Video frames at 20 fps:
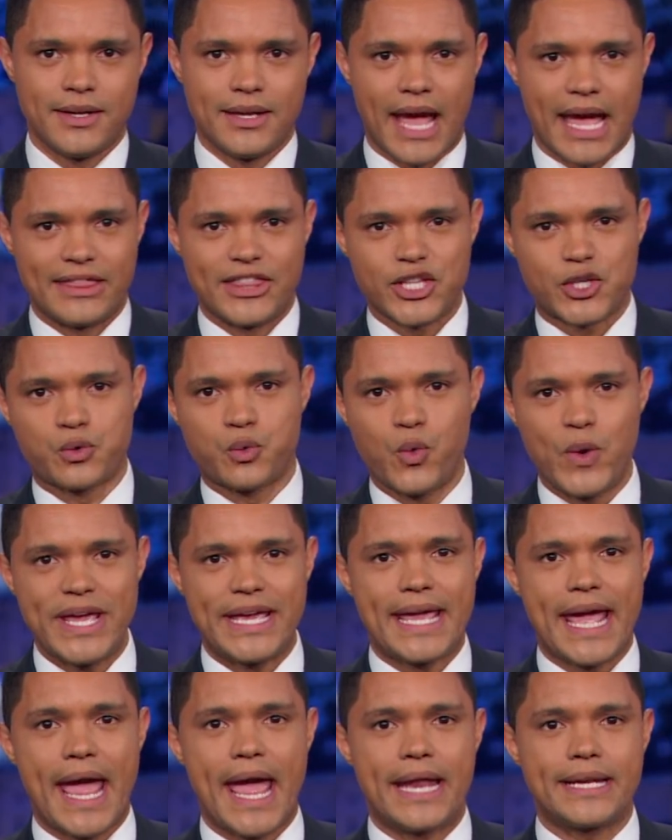And this
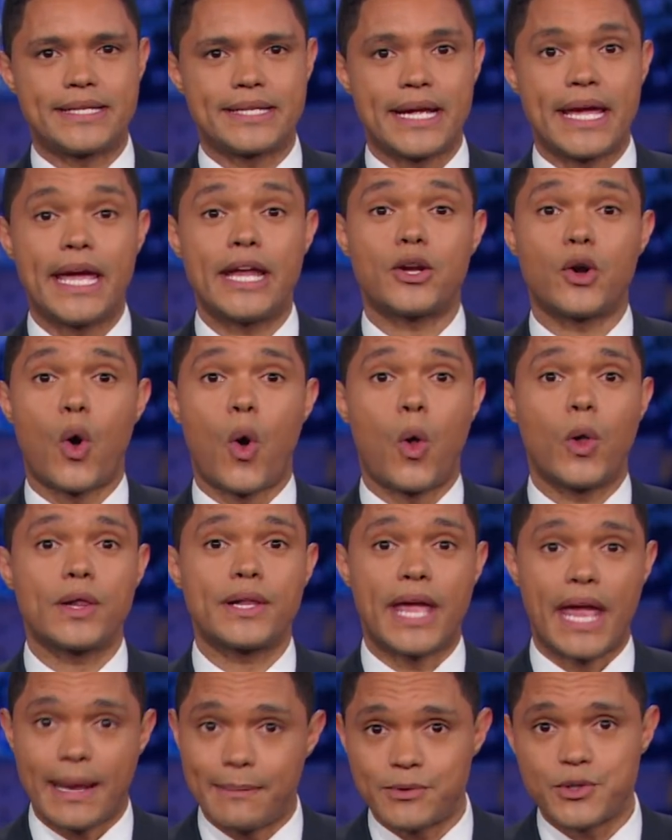weekend, it all
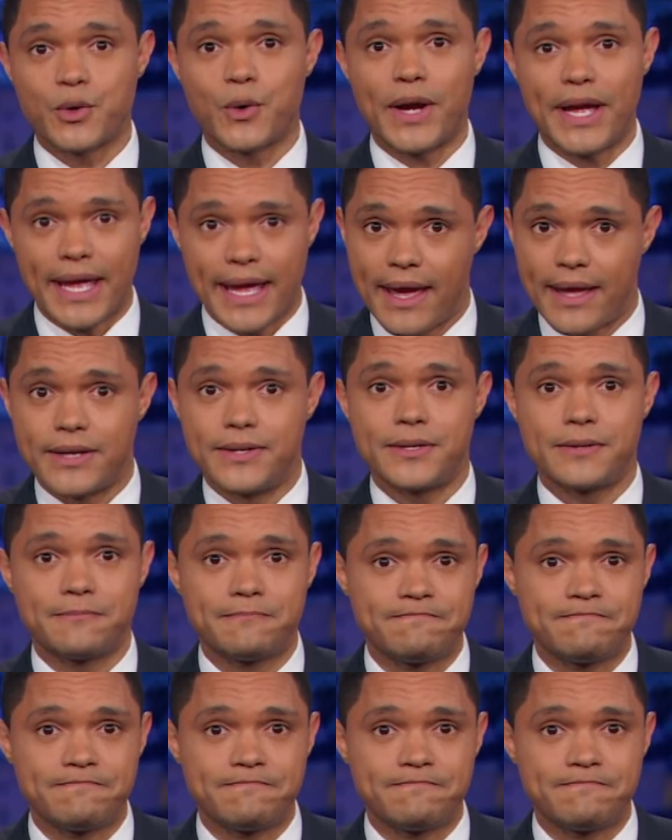came to a head.